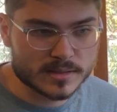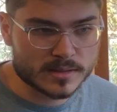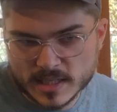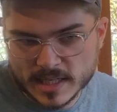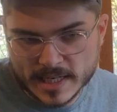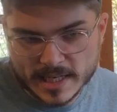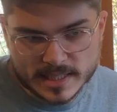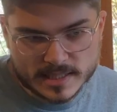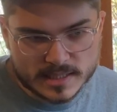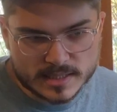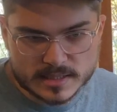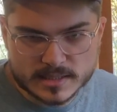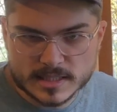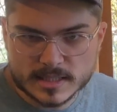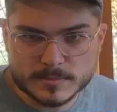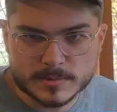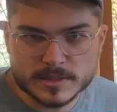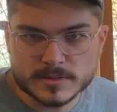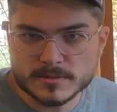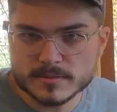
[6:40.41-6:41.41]
80
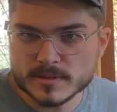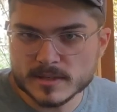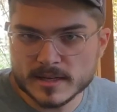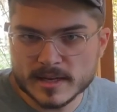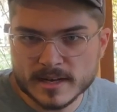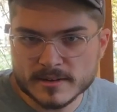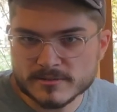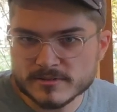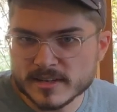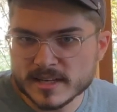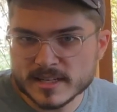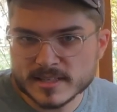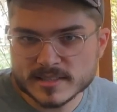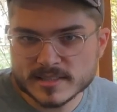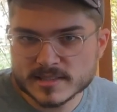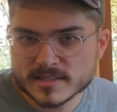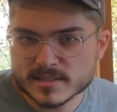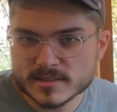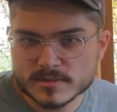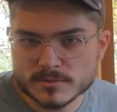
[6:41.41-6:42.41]

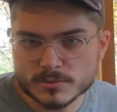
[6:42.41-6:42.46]
dBFS,